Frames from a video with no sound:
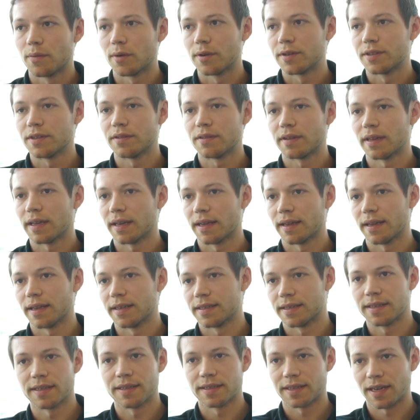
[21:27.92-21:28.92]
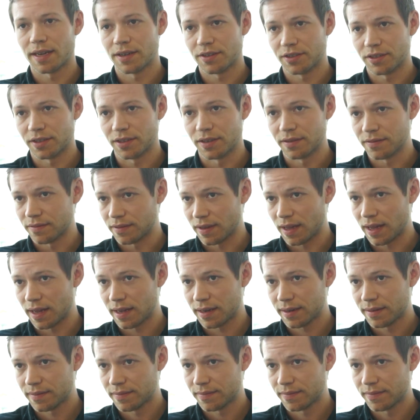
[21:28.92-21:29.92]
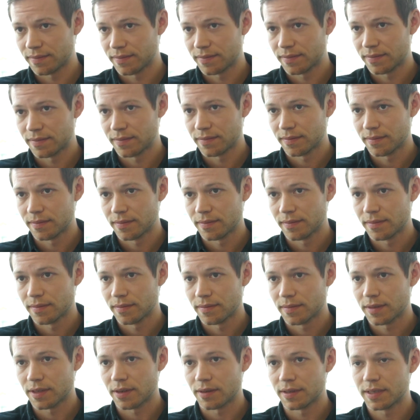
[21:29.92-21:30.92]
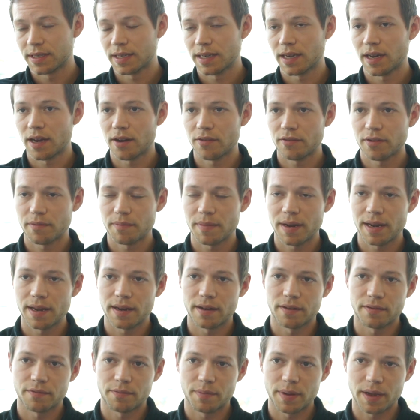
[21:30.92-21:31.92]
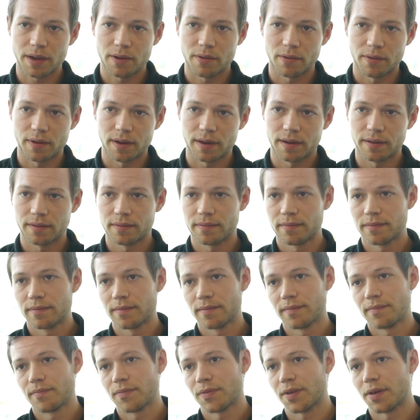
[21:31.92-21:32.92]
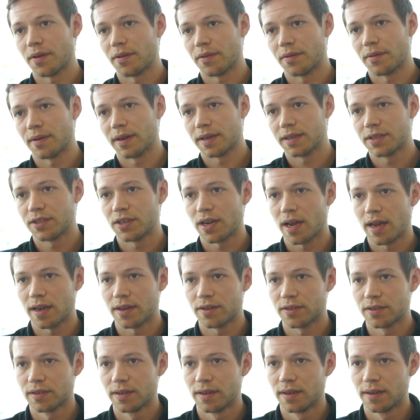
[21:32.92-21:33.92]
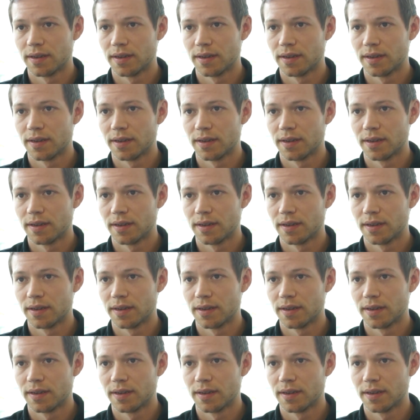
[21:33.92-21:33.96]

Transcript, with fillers: what do you think is the intention of that? So I see 100 million of Bitcoin going to an exchange